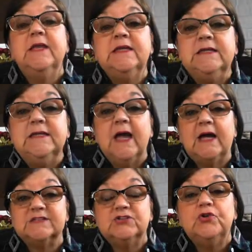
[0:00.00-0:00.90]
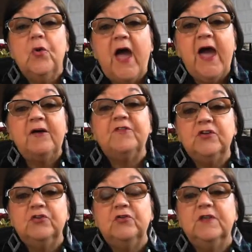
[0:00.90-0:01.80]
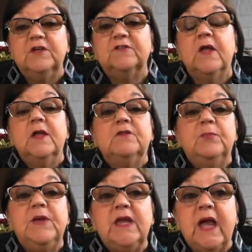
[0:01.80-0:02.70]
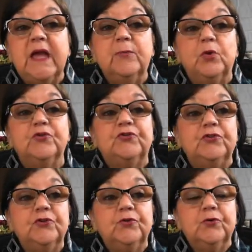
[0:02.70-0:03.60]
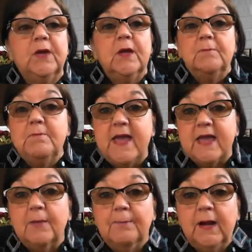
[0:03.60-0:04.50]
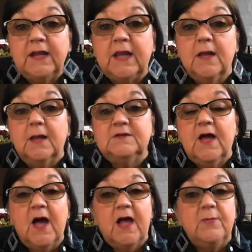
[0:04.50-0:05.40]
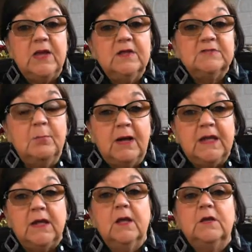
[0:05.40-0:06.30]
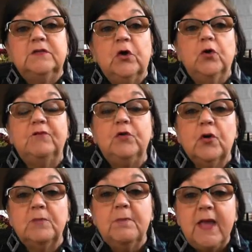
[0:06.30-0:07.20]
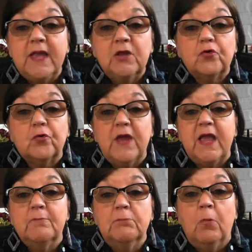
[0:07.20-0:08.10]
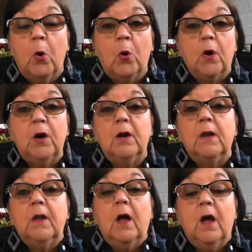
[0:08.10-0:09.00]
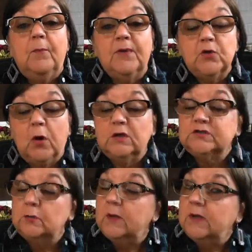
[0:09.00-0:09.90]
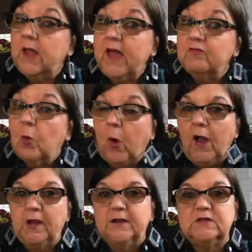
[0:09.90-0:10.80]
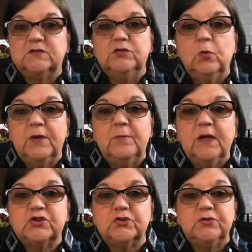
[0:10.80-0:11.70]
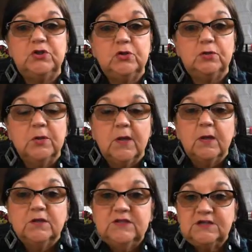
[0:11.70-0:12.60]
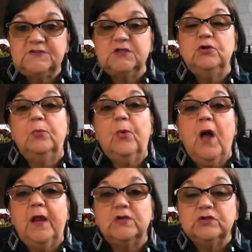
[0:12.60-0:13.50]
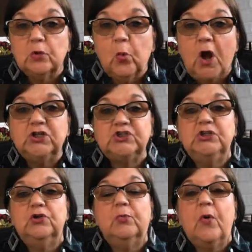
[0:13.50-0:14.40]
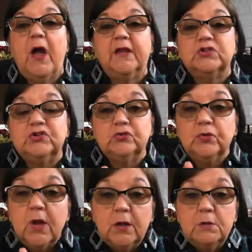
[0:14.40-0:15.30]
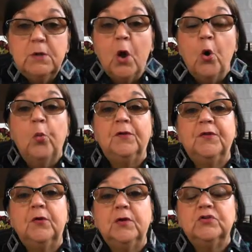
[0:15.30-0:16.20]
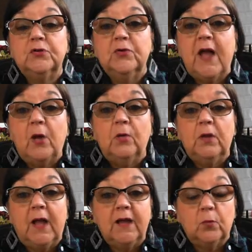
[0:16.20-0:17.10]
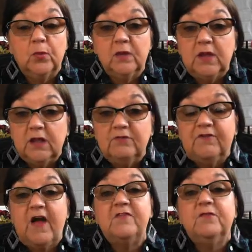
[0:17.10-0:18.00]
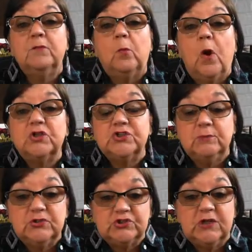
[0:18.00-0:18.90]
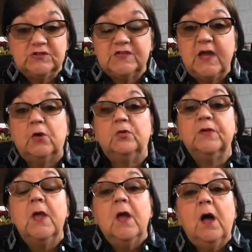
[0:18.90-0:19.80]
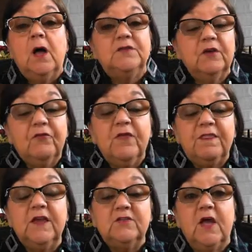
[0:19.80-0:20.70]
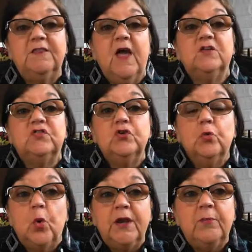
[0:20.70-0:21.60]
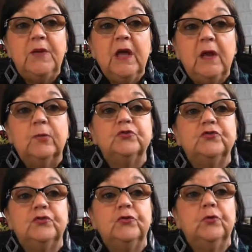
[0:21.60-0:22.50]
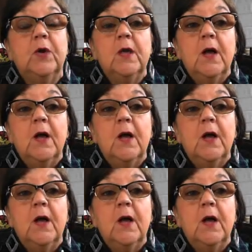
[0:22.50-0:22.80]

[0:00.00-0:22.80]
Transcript: Yes, you have to do this to be able to make money. Time is money. So if you can make and create more, but you also want to have quality. So you want to make sure that you're testing your products, you're washing your products, you know what they're going to turn out like in 5 washing machine cycles, different things like that. So you want to be able to